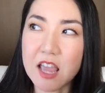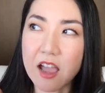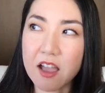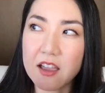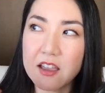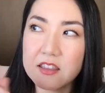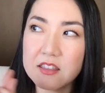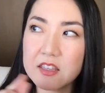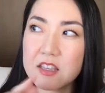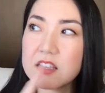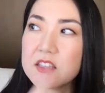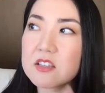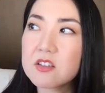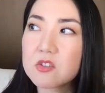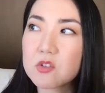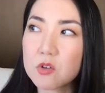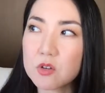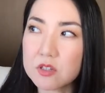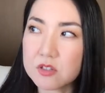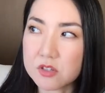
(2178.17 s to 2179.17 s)
and then
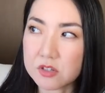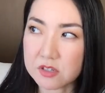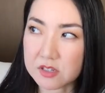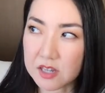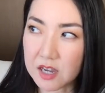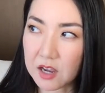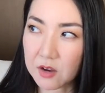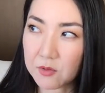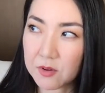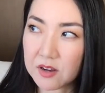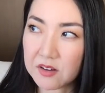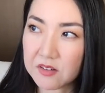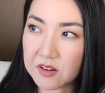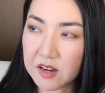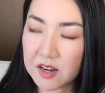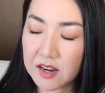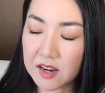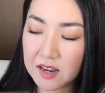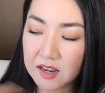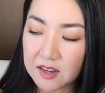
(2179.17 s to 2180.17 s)
going to Taiwan,
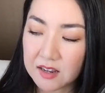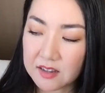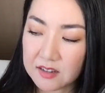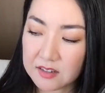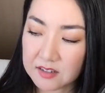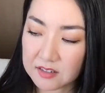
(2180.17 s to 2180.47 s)
right?